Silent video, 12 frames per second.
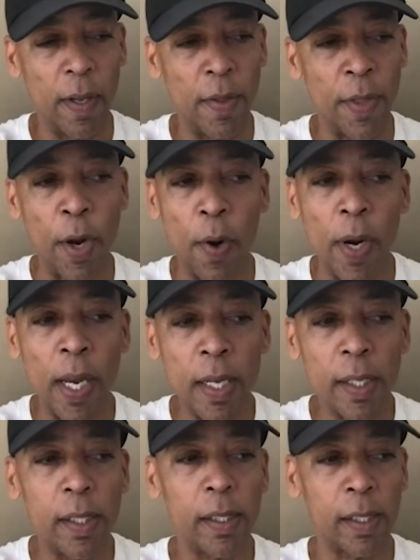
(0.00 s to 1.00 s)
there
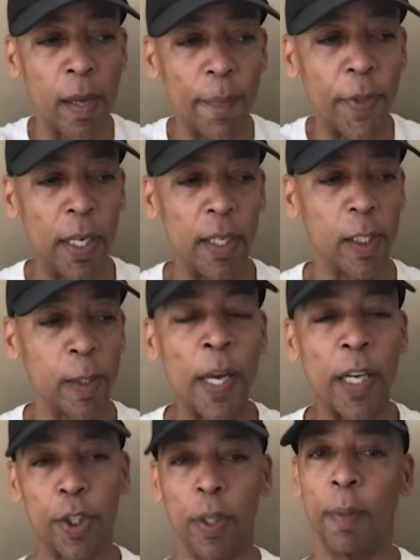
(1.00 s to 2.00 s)
is something
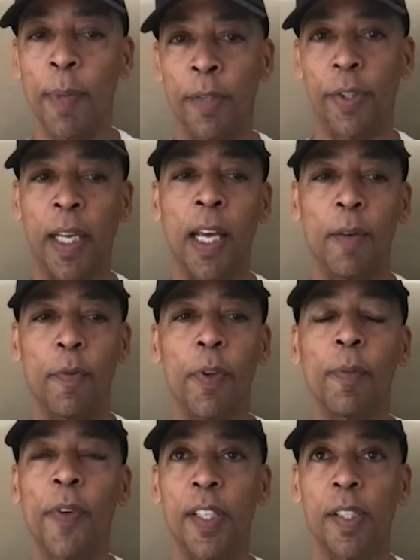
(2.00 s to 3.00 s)
special about the Cannes
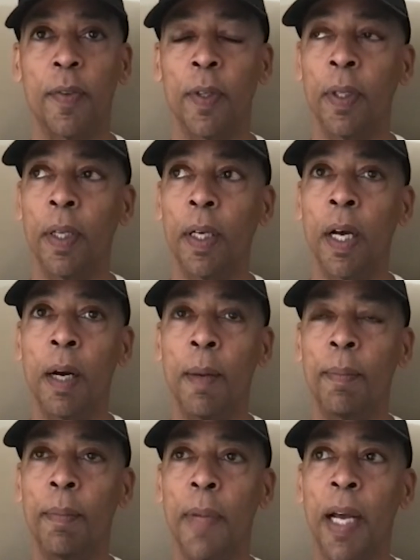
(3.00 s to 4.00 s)
Film Festival
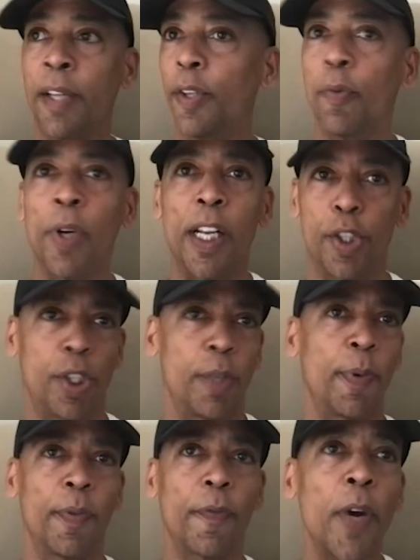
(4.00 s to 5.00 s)
um, and the
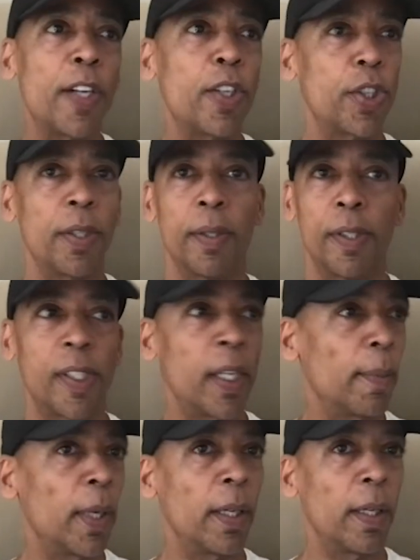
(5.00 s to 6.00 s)
relationship of the French to
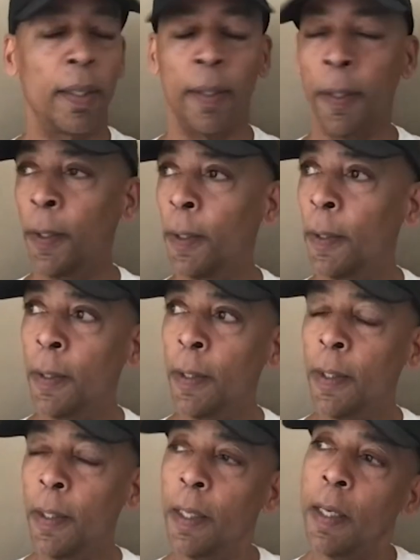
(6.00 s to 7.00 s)
cinema. And
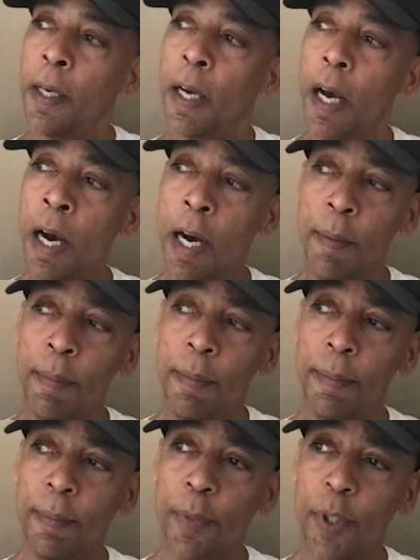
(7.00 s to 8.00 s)

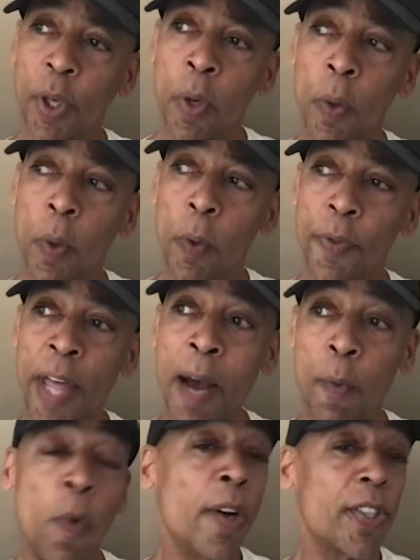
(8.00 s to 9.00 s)
um, so
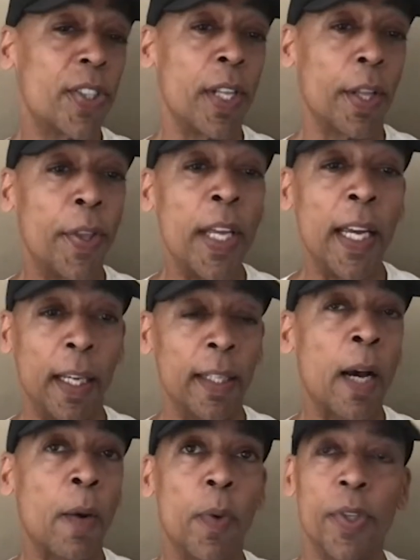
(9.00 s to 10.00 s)
that was the thing.
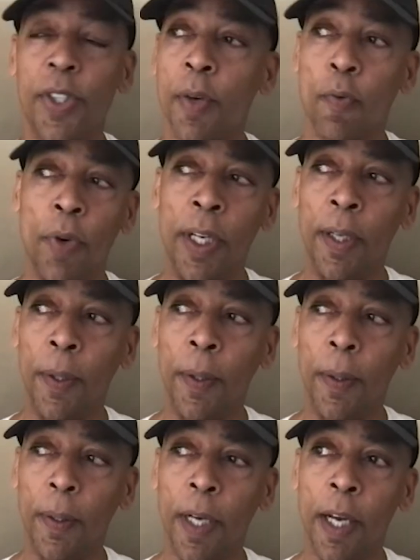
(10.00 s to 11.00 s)
That was the
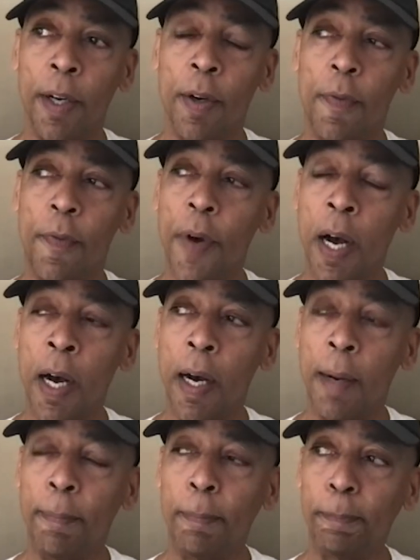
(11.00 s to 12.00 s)
real kind of,
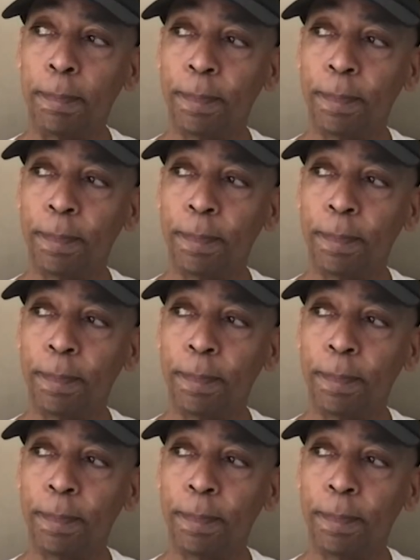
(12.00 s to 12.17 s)
um,